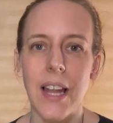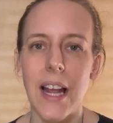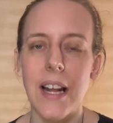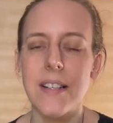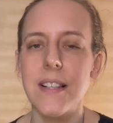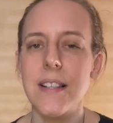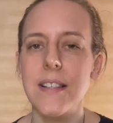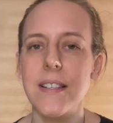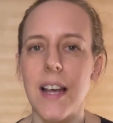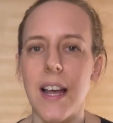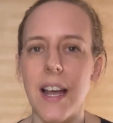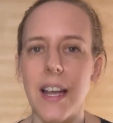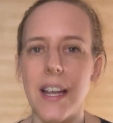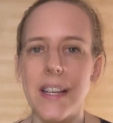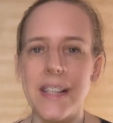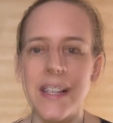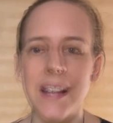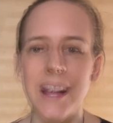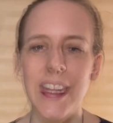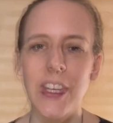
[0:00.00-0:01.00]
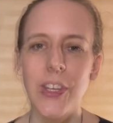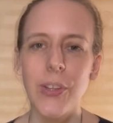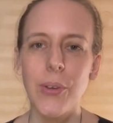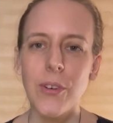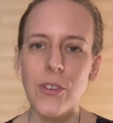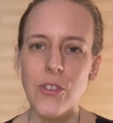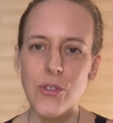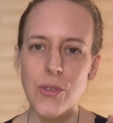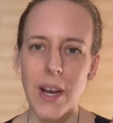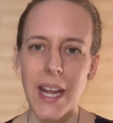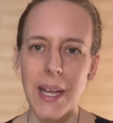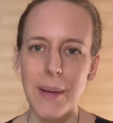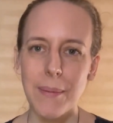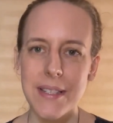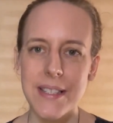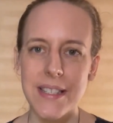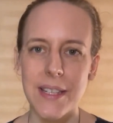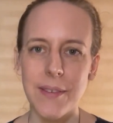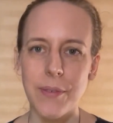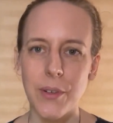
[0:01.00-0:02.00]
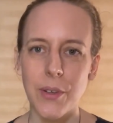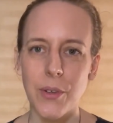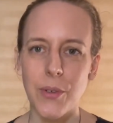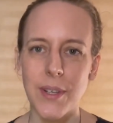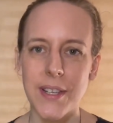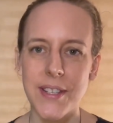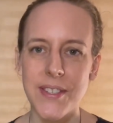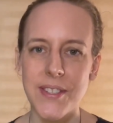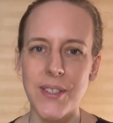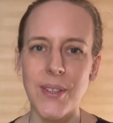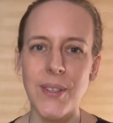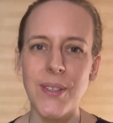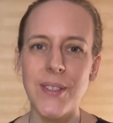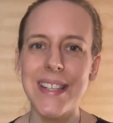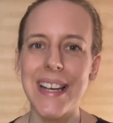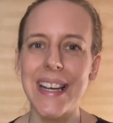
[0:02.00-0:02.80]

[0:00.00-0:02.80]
exercise, then you can try it with different crystals,